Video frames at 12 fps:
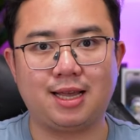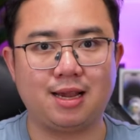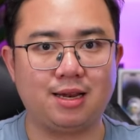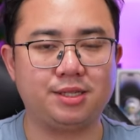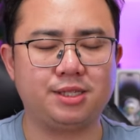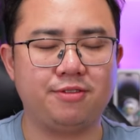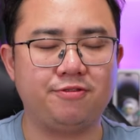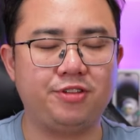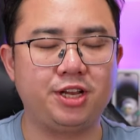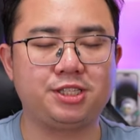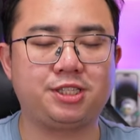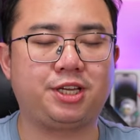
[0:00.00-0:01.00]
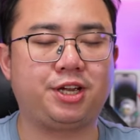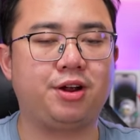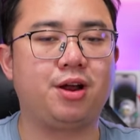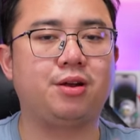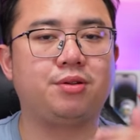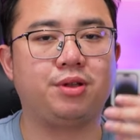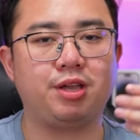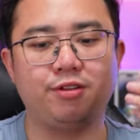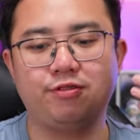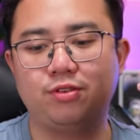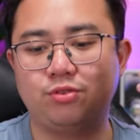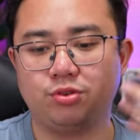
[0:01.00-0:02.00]
at least Infinix cared to
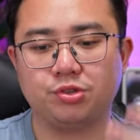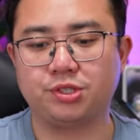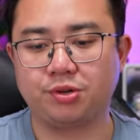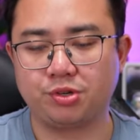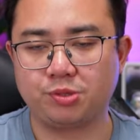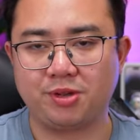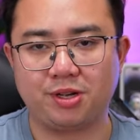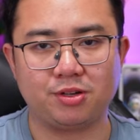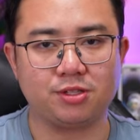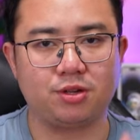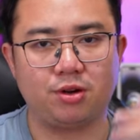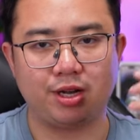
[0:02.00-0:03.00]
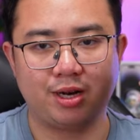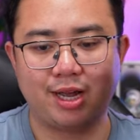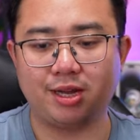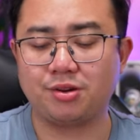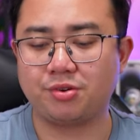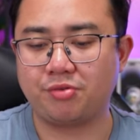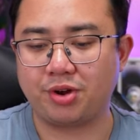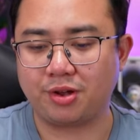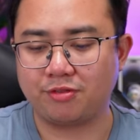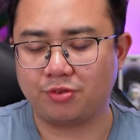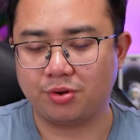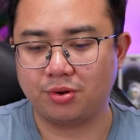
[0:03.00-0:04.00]
give dual stereo speakers on an 800
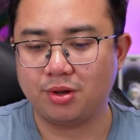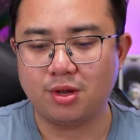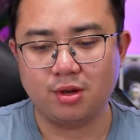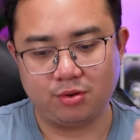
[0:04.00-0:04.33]
ringgit phone,